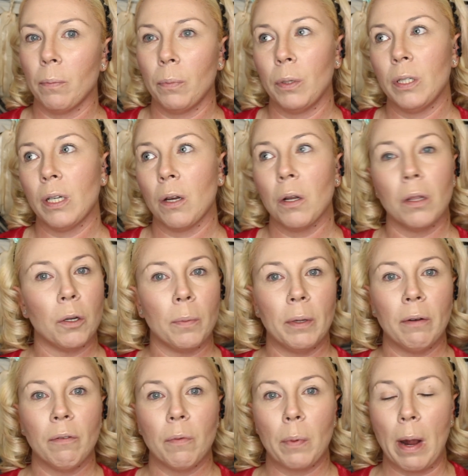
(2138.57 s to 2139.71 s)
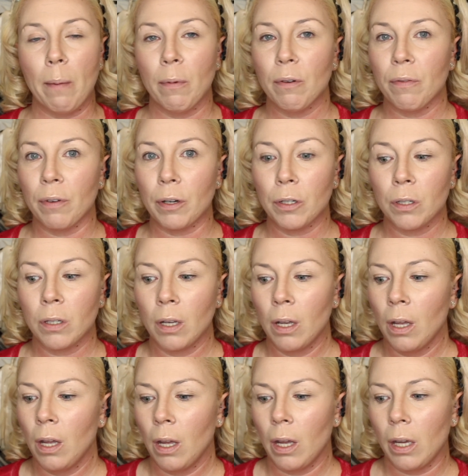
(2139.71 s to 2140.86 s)
Put down a little bit of primer first
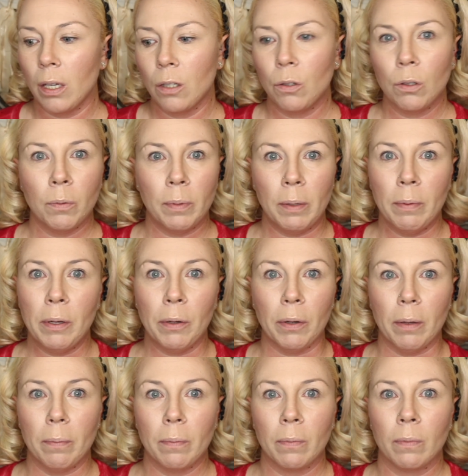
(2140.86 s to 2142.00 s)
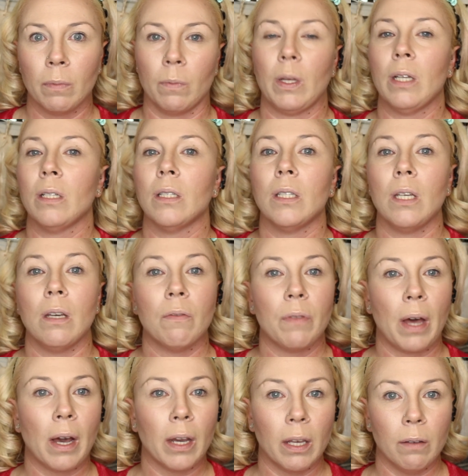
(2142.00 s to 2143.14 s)
and do the BB cream and see if
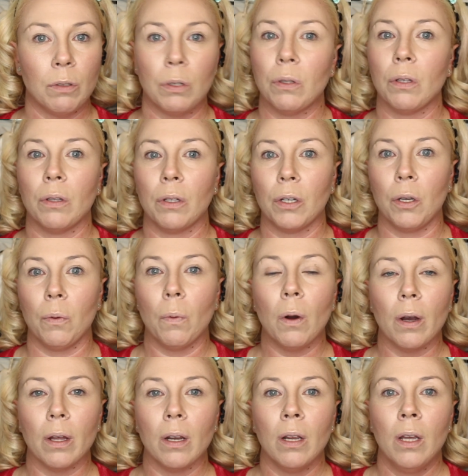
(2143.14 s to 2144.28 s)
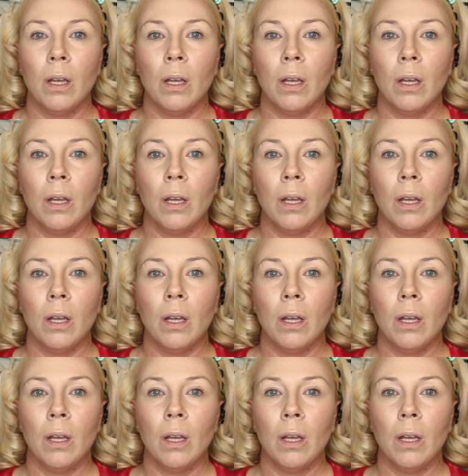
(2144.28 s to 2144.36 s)
that gives you the look you want.